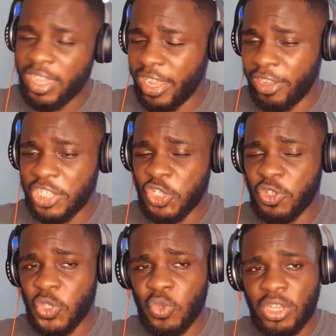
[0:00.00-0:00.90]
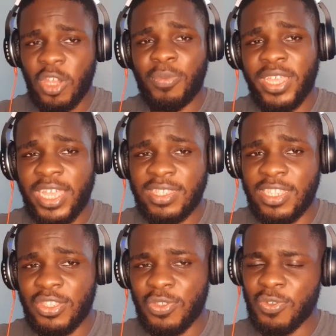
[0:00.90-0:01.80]
I enjoy this one. I hope you guys
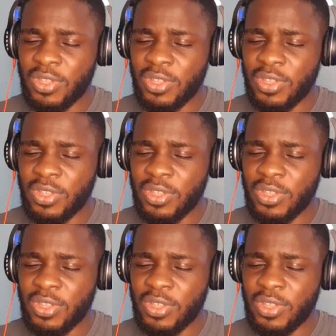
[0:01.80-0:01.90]
did too.